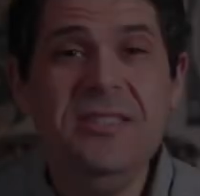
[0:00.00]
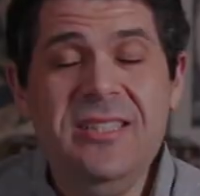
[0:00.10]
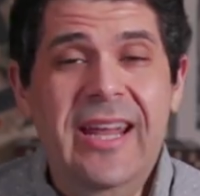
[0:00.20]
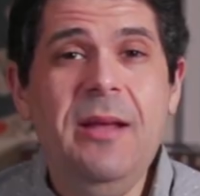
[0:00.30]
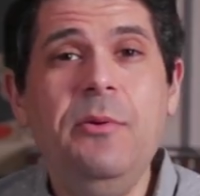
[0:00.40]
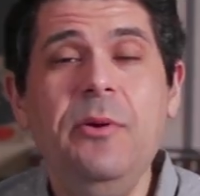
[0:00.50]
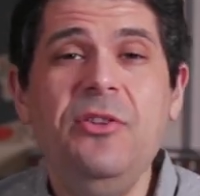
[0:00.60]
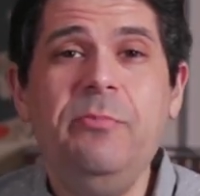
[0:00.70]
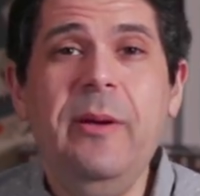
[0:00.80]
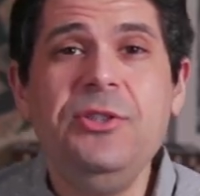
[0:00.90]
And today I'm doing a
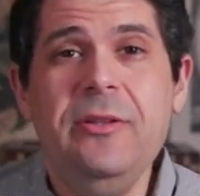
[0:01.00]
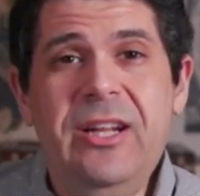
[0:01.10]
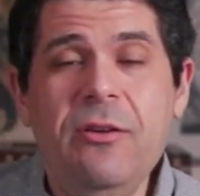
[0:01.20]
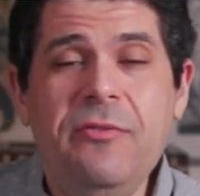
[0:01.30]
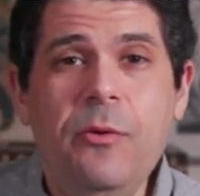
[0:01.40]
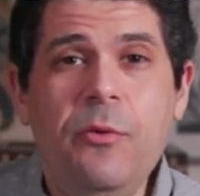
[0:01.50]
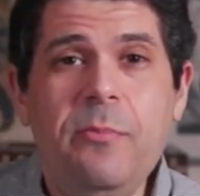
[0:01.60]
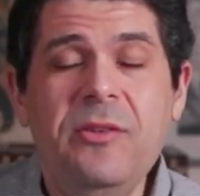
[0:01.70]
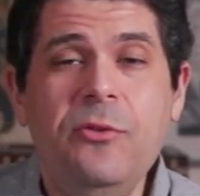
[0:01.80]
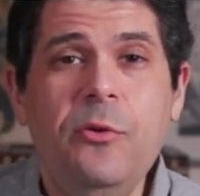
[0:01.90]
special interview with
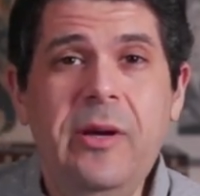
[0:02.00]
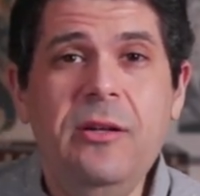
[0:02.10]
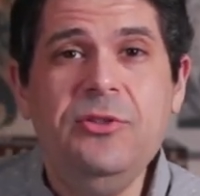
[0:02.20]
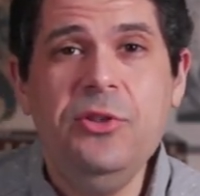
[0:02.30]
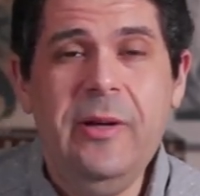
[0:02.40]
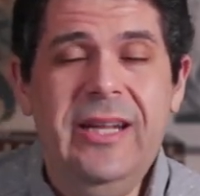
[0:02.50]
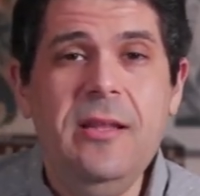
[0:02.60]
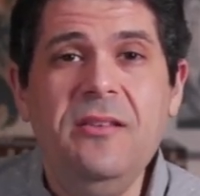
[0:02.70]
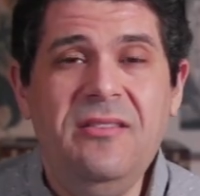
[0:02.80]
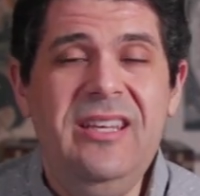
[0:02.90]
Mr. Guido Terreni,
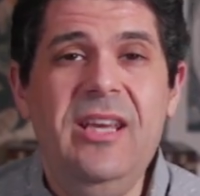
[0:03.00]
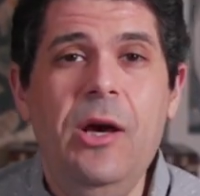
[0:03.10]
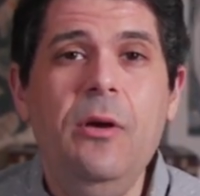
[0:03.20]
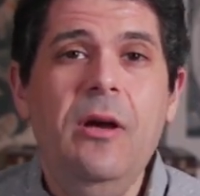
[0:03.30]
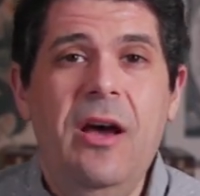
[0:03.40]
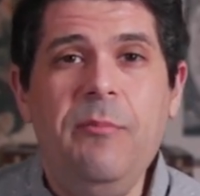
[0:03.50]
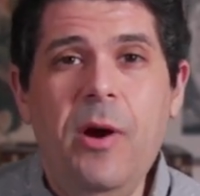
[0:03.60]
the CEO of